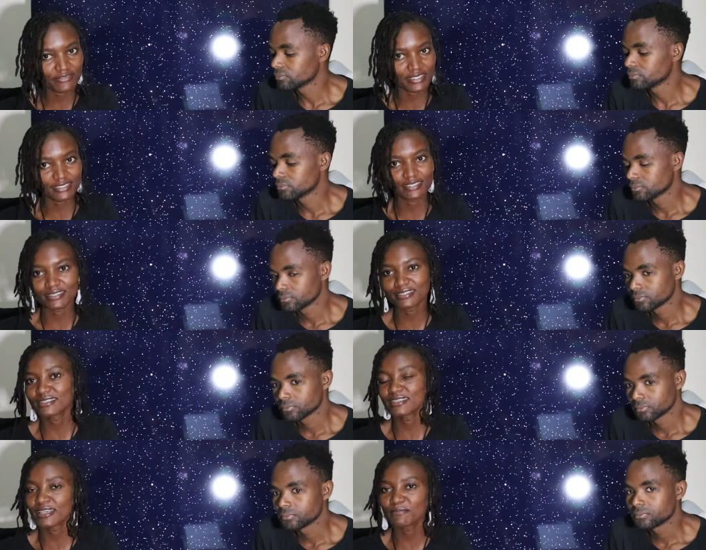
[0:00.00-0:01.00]
Speaker 1: never see this
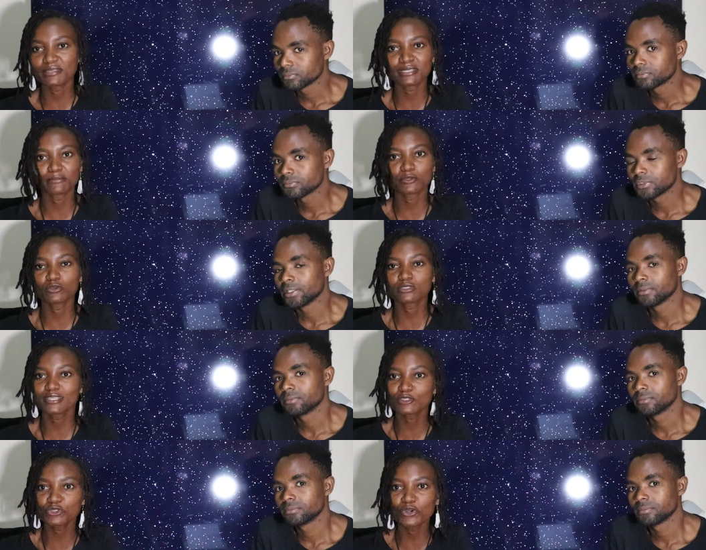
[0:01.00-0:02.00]
thing happening yeah. because
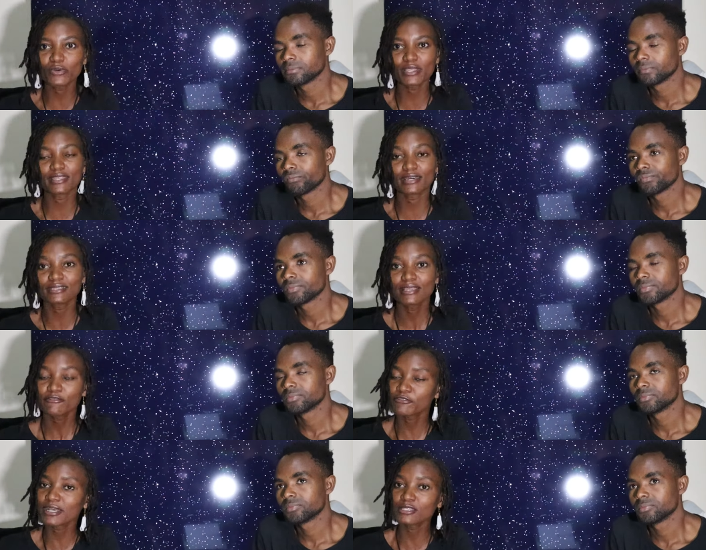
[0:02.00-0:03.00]
there's no way that
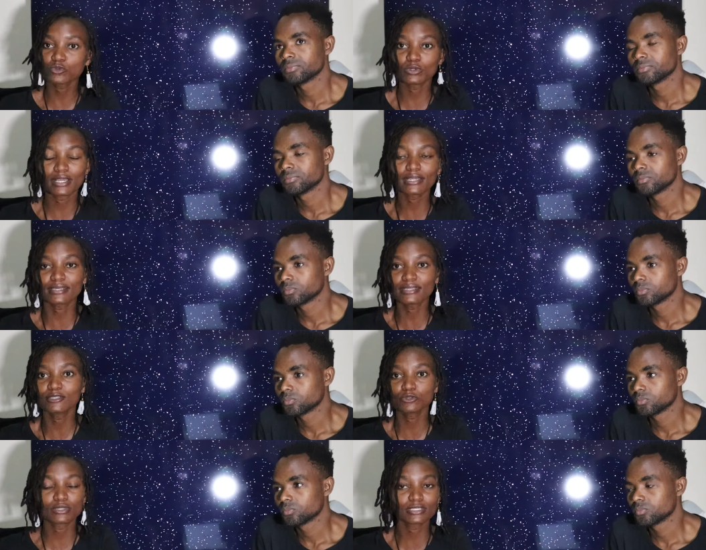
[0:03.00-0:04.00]
France will
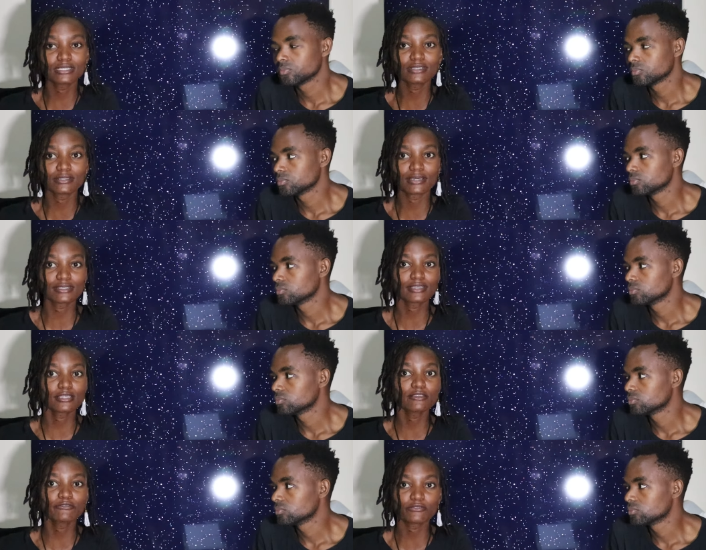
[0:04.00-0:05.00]
agree to a deal that
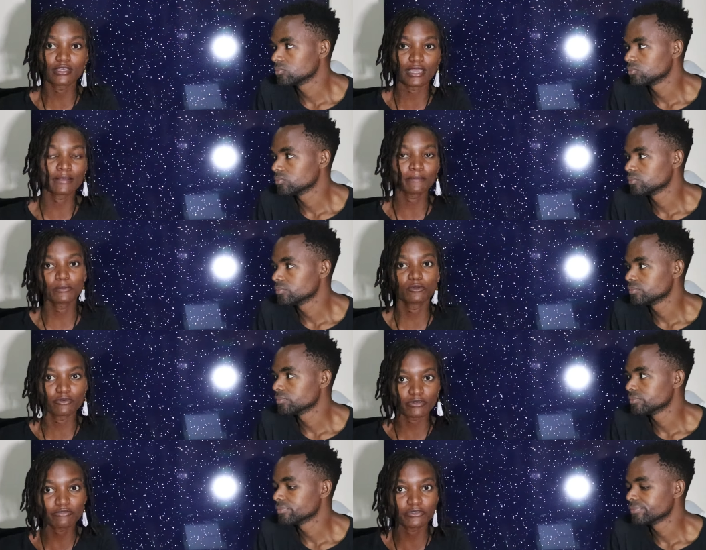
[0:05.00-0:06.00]
gives the young
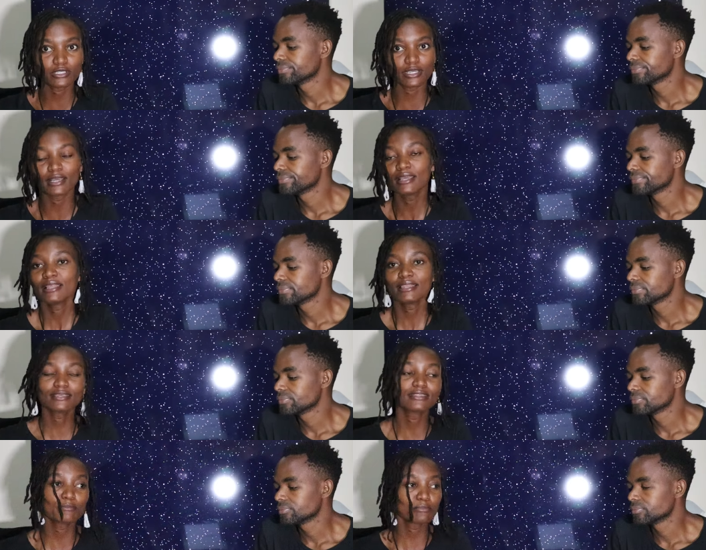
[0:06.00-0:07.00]
people of Africa.
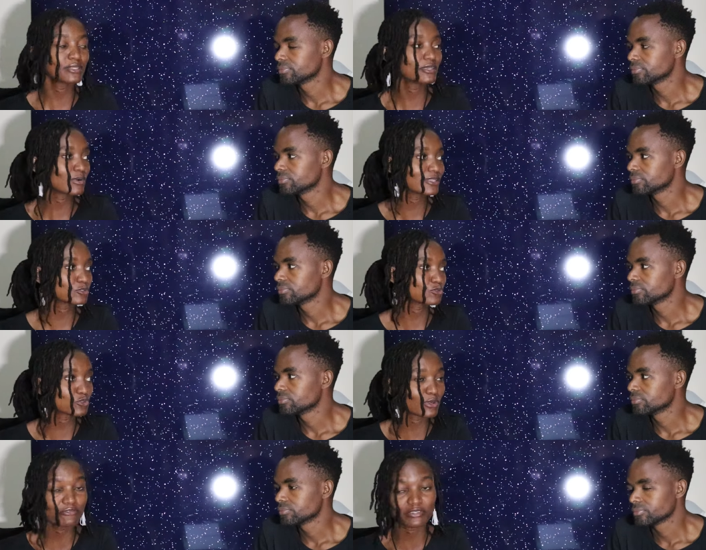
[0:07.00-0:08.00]
Let them be the ones to
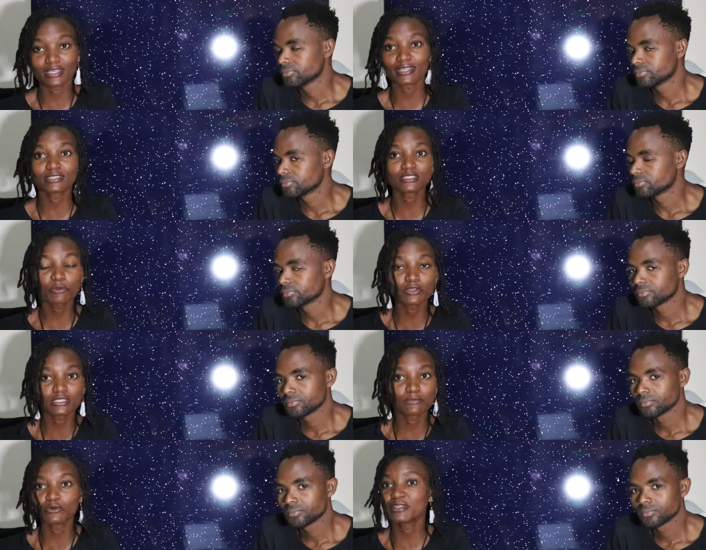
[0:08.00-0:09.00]
show Africa that it's
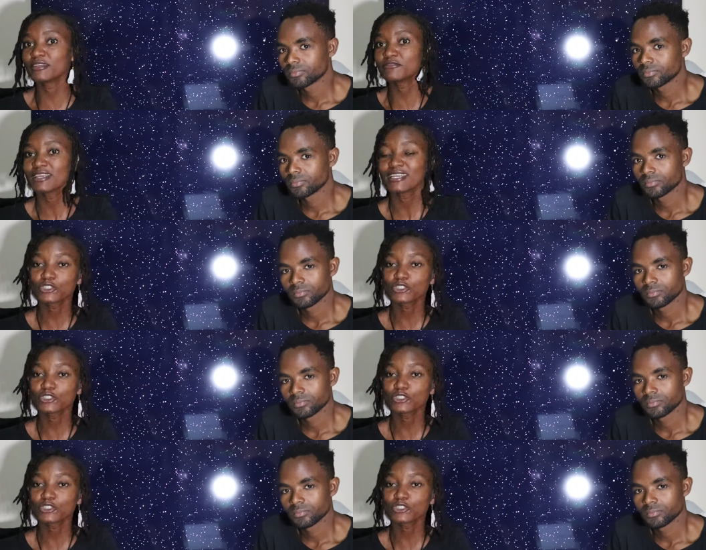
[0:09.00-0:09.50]
possible. They've